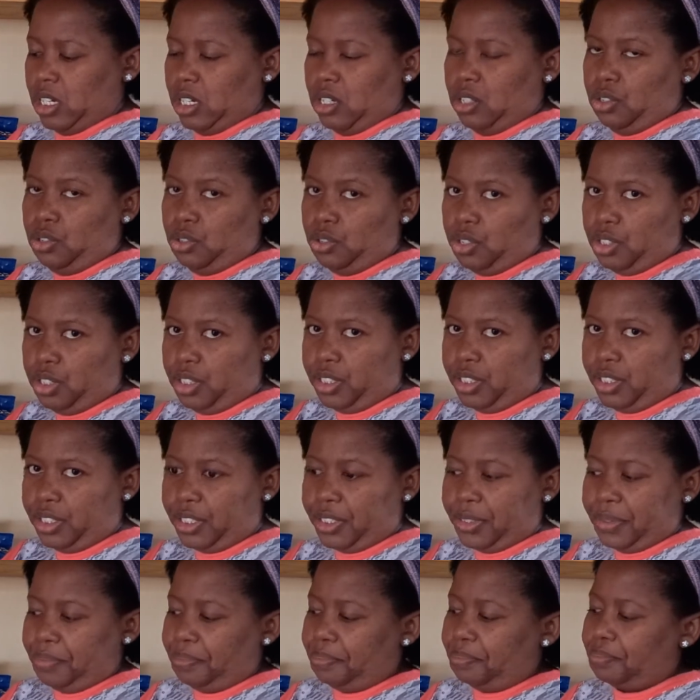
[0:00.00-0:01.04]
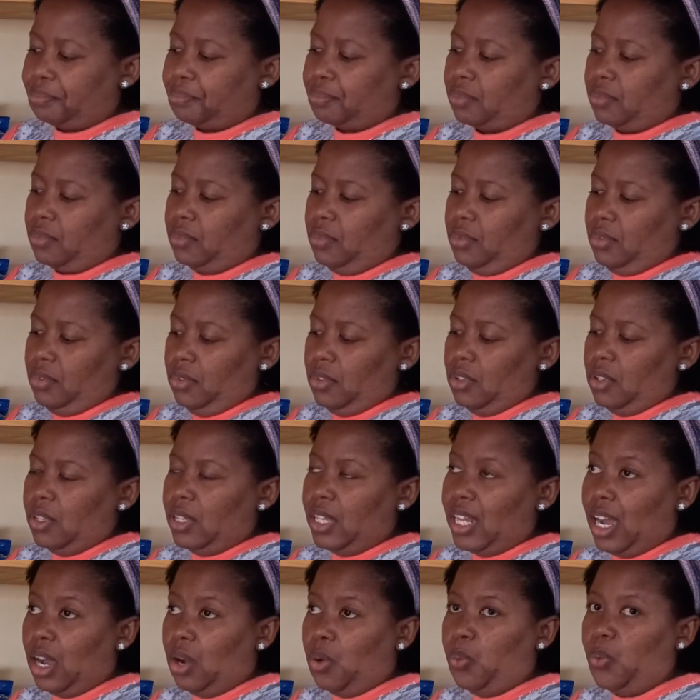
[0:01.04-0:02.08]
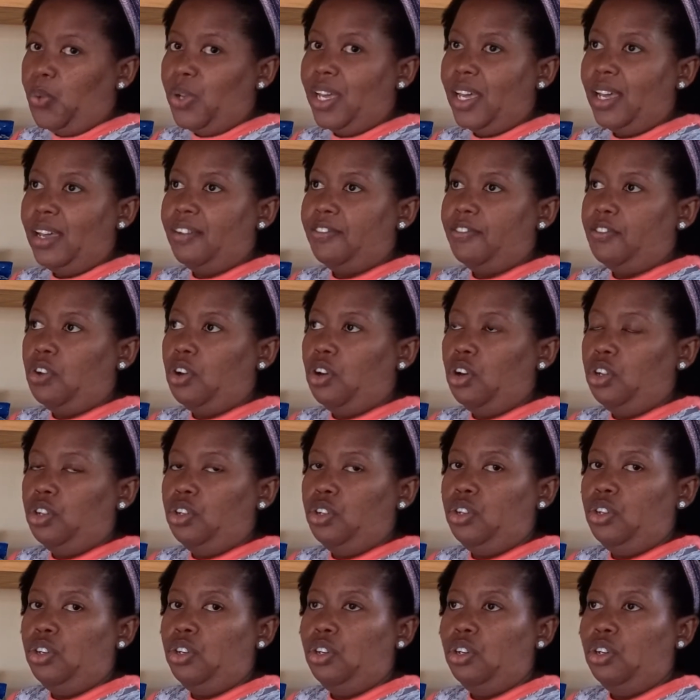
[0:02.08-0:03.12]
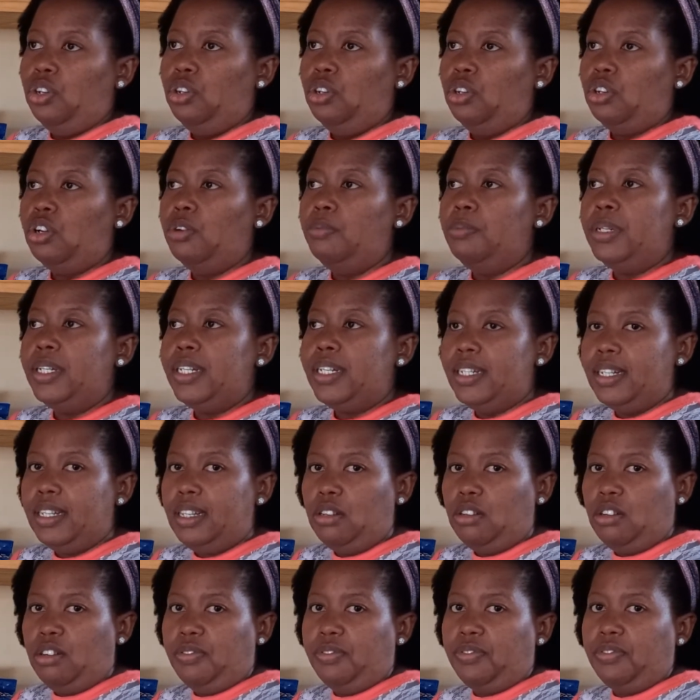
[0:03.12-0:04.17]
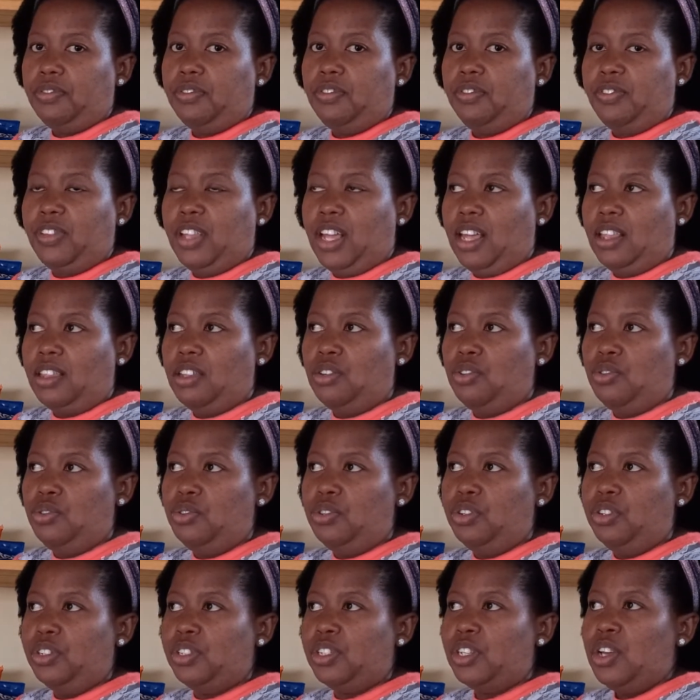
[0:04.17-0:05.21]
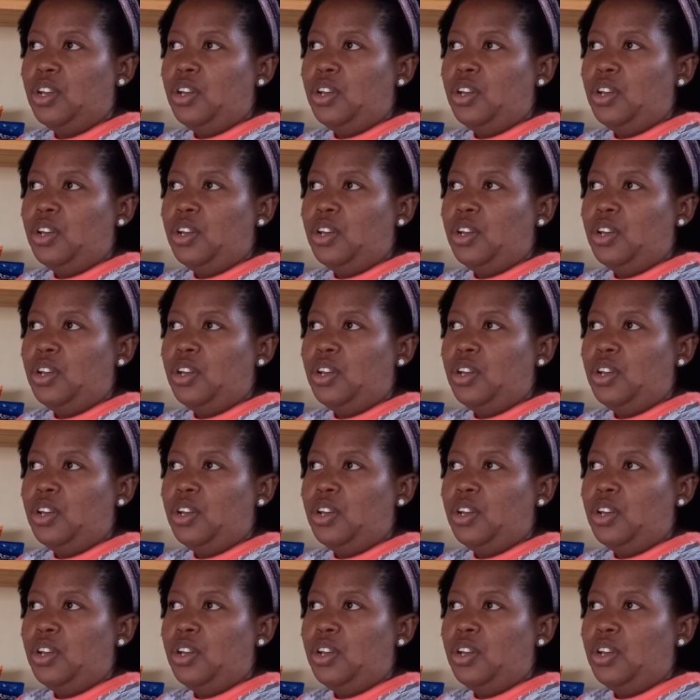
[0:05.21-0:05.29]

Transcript: noodles. Now we have gone completely off of the other noodles.